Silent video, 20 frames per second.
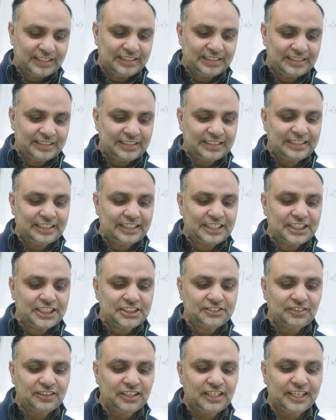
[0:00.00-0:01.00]
In an
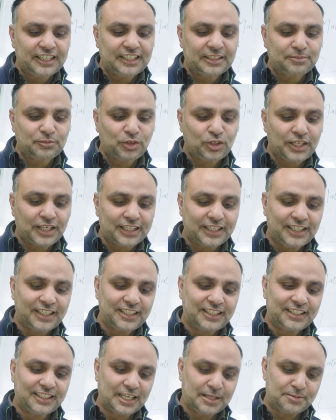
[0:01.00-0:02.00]
individual atom, or
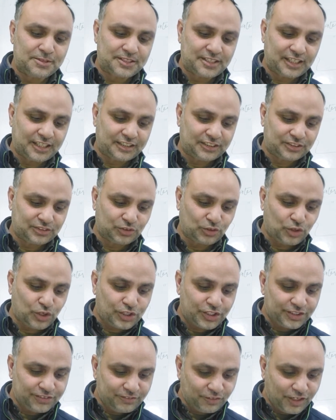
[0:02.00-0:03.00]
again in abstraction, or
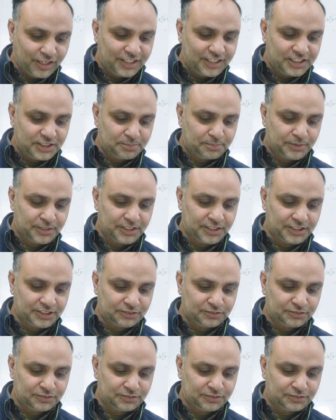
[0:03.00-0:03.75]
in wide space,